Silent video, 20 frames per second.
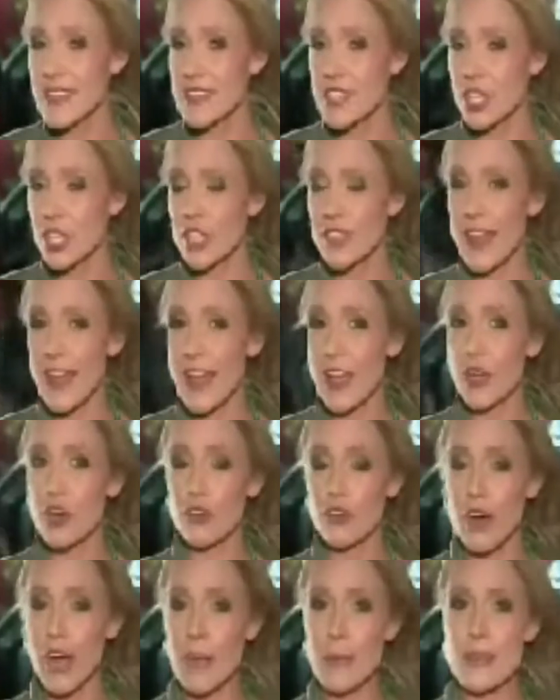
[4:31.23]
he's heard that a
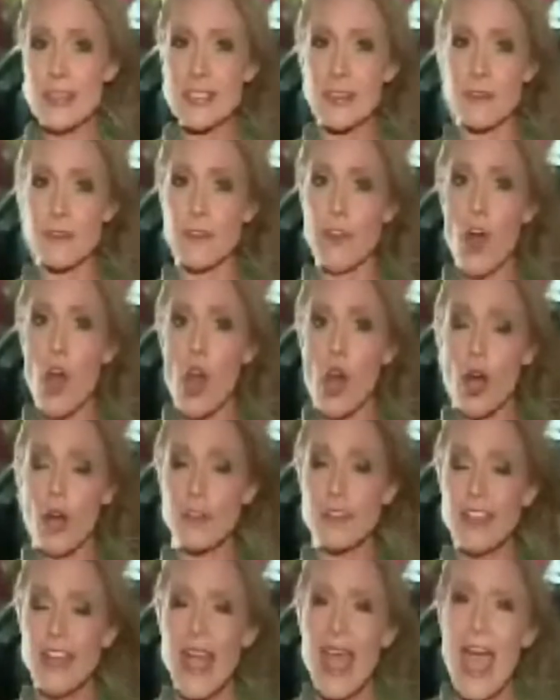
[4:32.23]
crime is
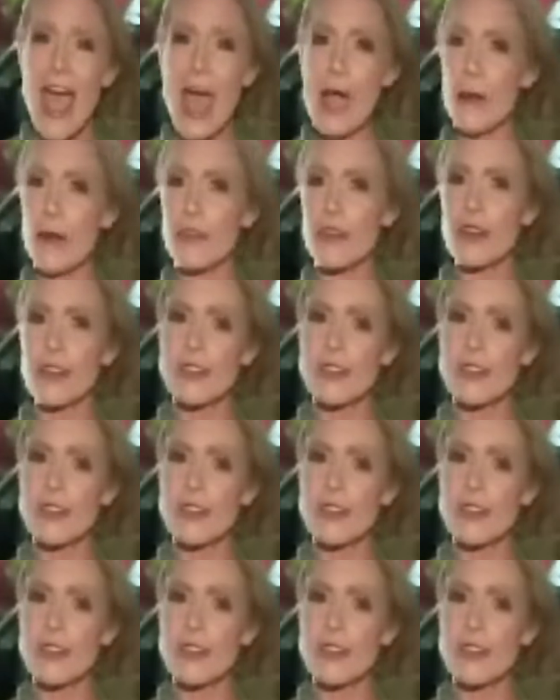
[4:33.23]
involved. However,